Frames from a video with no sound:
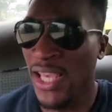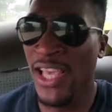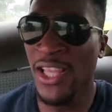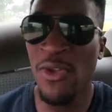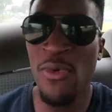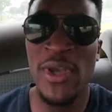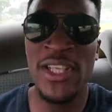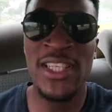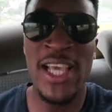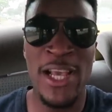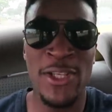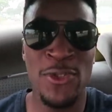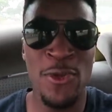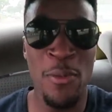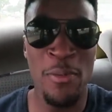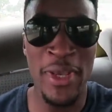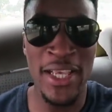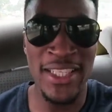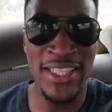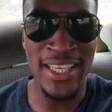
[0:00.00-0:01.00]
Anyways, guys,
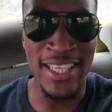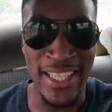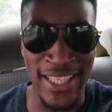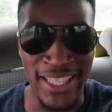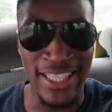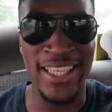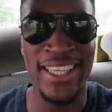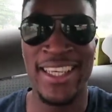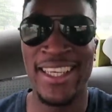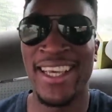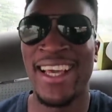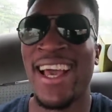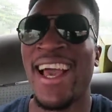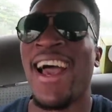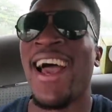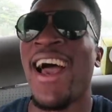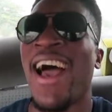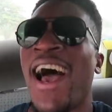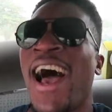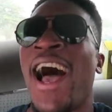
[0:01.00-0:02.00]
so basically,
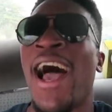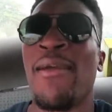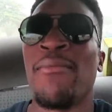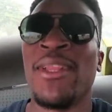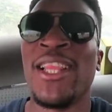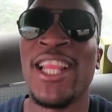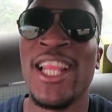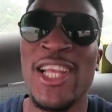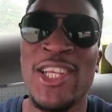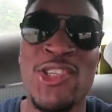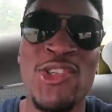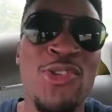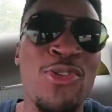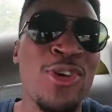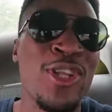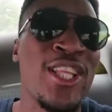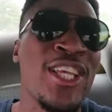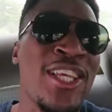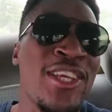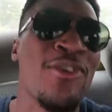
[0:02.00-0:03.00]
I'm
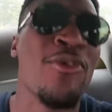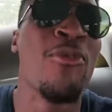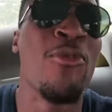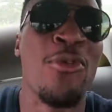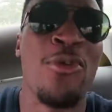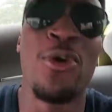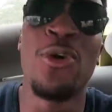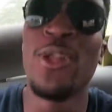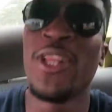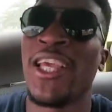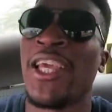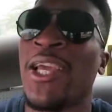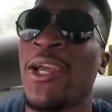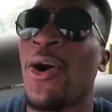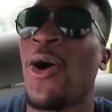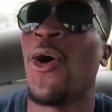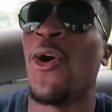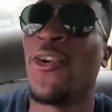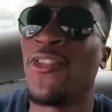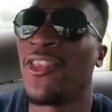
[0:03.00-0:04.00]
literally rolling
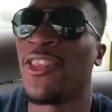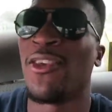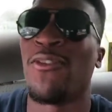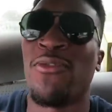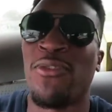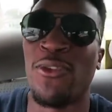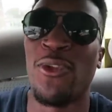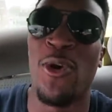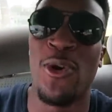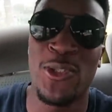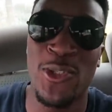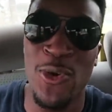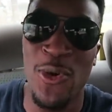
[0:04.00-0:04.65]
on the floor.